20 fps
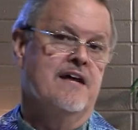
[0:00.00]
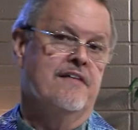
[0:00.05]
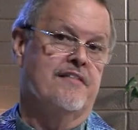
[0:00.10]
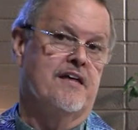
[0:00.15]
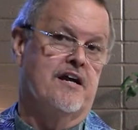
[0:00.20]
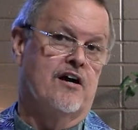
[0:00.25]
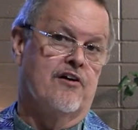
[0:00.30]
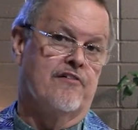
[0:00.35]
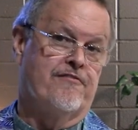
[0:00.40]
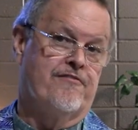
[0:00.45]

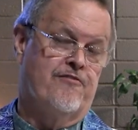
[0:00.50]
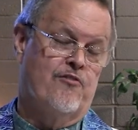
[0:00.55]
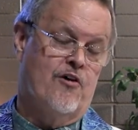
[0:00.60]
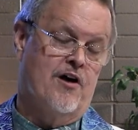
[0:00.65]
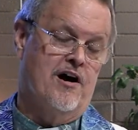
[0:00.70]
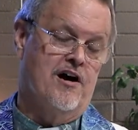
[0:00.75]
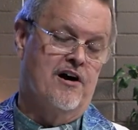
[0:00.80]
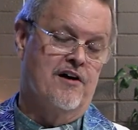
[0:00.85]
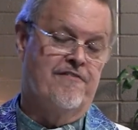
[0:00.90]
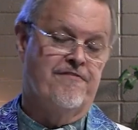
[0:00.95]
that
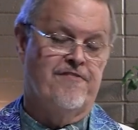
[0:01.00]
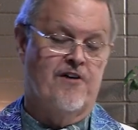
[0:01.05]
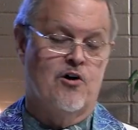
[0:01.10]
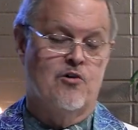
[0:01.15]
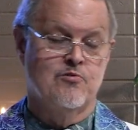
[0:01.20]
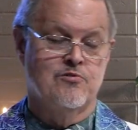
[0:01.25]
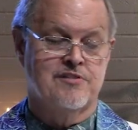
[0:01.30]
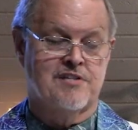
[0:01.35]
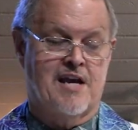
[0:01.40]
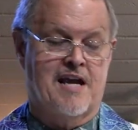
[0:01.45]
our
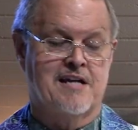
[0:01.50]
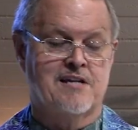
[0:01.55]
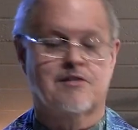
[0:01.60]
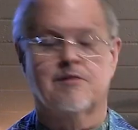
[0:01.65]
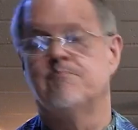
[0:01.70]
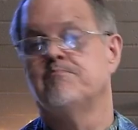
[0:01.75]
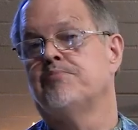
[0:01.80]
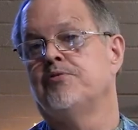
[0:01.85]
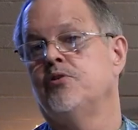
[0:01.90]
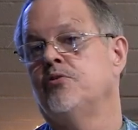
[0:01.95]
phones and
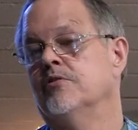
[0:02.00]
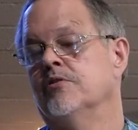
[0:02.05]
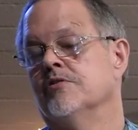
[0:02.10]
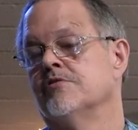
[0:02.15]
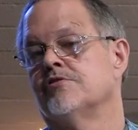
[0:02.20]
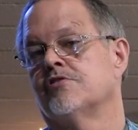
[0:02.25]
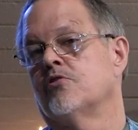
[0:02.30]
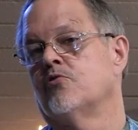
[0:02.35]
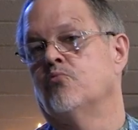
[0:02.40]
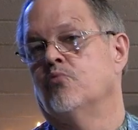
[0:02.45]

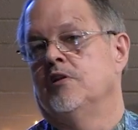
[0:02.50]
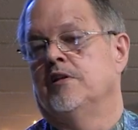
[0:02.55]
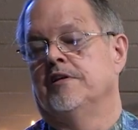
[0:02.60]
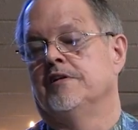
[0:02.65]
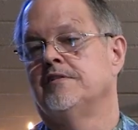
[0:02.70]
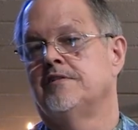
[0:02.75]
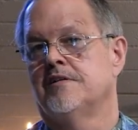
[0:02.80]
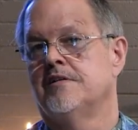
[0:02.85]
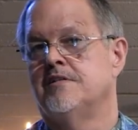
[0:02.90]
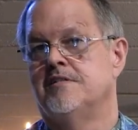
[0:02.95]
computers are
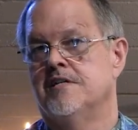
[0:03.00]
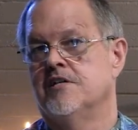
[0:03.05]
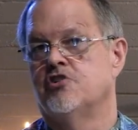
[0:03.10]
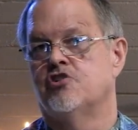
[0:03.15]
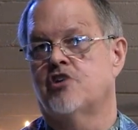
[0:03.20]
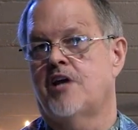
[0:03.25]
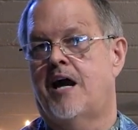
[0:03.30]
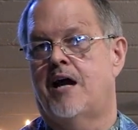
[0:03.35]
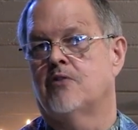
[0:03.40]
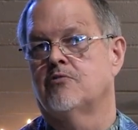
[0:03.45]
willing to
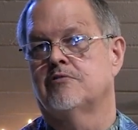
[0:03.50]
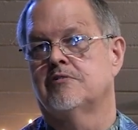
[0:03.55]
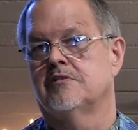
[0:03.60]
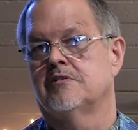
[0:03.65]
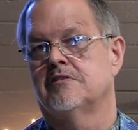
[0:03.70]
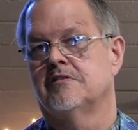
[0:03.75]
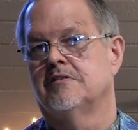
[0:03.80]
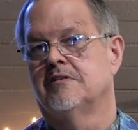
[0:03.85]
dish out.